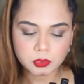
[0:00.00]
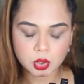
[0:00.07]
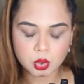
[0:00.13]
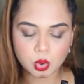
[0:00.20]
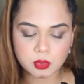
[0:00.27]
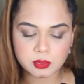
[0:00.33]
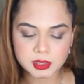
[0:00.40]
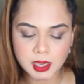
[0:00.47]

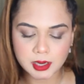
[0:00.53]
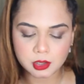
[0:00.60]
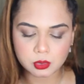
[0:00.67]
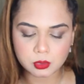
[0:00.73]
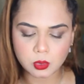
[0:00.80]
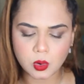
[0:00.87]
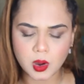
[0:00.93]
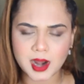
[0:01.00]
go for that
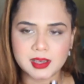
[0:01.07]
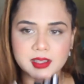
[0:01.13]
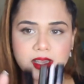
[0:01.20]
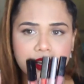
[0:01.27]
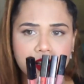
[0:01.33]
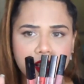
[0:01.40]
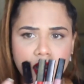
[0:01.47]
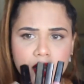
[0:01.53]
duo, and
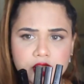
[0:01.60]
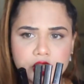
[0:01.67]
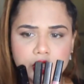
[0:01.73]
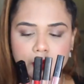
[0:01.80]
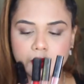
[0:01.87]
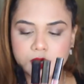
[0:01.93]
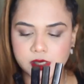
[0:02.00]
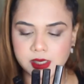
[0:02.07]
they last
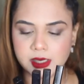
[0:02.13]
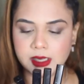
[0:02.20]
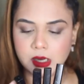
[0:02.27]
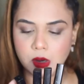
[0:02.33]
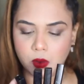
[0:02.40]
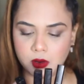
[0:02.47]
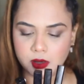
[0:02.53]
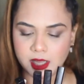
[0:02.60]
you a really
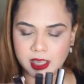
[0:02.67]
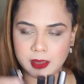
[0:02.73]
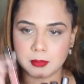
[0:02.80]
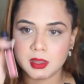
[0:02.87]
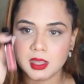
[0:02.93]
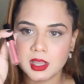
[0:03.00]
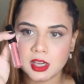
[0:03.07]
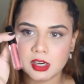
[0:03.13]
long
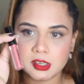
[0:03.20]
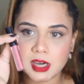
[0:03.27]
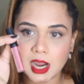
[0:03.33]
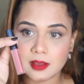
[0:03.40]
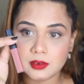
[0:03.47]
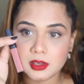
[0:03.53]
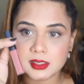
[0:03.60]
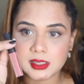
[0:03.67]
time.
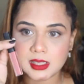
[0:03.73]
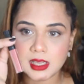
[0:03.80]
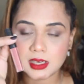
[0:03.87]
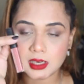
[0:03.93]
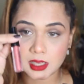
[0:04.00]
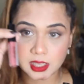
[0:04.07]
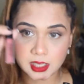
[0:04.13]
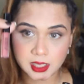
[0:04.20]
Driver's
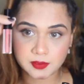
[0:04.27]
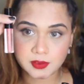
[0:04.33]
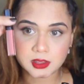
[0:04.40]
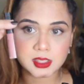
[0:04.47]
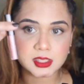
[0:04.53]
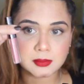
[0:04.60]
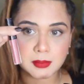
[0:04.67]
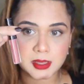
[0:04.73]
Seat, even
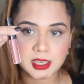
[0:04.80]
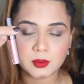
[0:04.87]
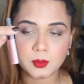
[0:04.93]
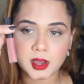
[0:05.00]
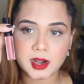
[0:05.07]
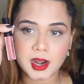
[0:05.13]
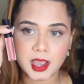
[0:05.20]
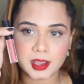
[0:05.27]
this mini
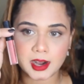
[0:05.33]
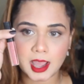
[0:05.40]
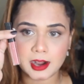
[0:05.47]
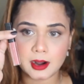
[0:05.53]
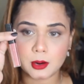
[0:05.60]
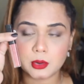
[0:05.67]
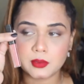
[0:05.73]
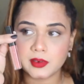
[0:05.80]
one, I ran
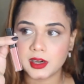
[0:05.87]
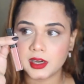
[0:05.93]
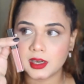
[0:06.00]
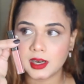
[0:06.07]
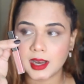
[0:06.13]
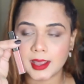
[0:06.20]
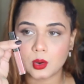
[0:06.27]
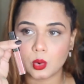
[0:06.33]
out of it
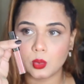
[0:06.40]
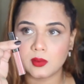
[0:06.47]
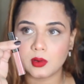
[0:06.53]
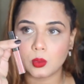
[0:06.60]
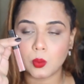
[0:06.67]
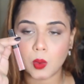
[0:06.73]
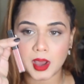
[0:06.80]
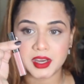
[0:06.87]
in like over
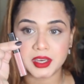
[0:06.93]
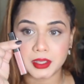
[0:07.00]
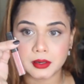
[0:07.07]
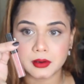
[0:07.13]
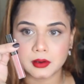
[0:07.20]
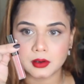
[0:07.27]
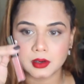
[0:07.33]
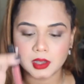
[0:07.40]
1
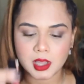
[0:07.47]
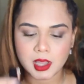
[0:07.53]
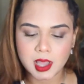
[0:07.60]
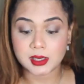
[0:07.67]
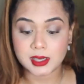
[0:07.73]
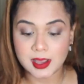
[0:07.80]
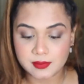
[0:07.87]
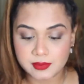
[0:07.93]
year.
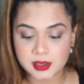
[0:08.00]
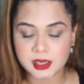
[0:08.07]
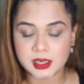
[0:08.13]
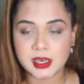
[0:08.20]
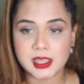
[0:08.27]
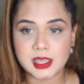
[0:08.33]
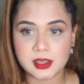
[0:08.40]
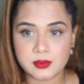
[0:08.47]

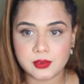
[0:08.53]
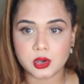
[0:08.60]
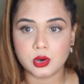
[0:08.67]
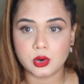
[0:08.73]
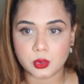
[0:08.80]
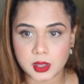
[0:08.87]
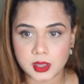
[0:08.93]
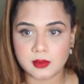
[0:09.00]
Definitely, if you're
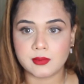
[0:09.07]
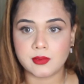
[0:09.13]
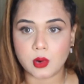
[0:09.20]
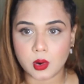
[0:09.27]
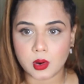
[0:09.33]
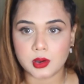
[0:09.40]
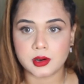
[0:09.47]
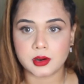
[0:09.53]
looking
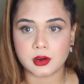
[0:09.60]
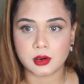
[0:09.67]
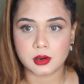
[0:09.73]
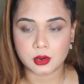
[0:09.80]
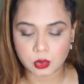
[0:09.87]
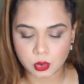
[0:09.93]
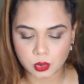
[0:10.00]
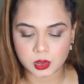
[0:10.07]
for
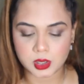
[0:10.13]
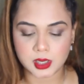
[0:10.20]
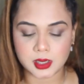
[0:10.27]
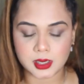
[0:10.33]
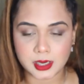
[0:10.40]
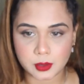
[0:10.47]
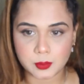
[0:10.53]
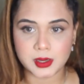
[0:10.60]
good
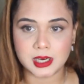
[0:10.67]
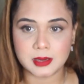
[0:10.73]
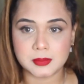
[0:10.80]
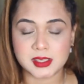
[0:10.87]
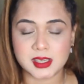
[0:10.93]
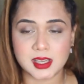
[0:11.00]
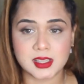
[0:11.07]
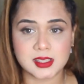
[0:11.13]
liquid
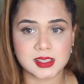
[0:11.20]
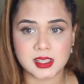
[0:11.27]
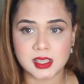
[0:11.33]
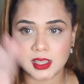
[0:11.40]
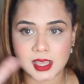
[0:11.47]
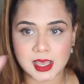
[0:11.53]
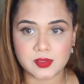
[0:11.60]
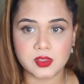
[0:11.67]
lipsticks,
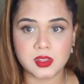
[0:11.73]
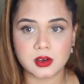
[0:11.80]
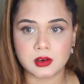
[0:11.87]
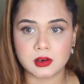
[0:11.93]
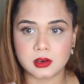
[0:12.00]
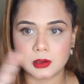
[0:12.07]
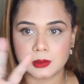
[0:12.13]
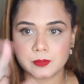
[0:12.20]
get
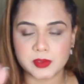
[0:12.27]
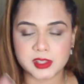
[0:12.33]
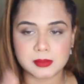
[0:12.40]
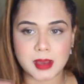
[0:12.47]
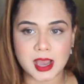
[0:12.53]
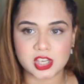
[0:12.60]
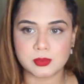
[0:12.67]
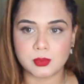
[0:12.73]
the
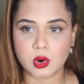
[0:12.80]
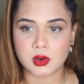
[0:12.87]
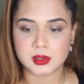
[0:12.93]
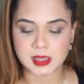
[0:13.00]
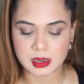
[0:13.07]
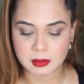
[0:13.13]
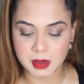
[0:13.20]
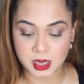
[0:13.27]

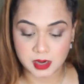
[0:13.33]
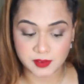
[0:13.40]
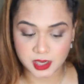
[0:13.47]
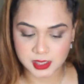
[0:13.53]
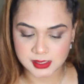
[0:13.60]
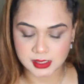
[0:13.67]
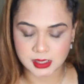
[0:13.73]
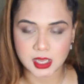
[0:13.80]
Smashbox and
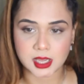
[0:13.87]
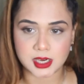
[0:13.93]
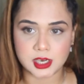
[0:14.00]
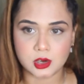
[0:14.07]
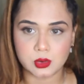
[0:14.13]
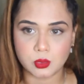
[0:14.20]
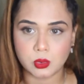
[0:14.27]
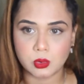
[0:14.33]
Malika
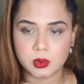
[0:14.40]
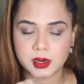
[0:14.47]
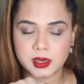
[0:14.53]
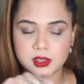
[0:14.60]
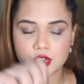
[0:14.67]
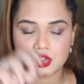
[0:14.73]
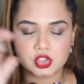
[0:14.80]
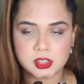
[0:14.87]
Sitlani duo. It
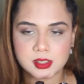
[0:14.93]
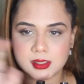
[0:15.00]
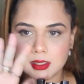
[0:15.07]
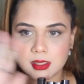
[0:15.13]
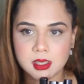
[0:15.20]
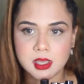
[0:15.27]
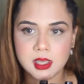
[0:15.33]
is just,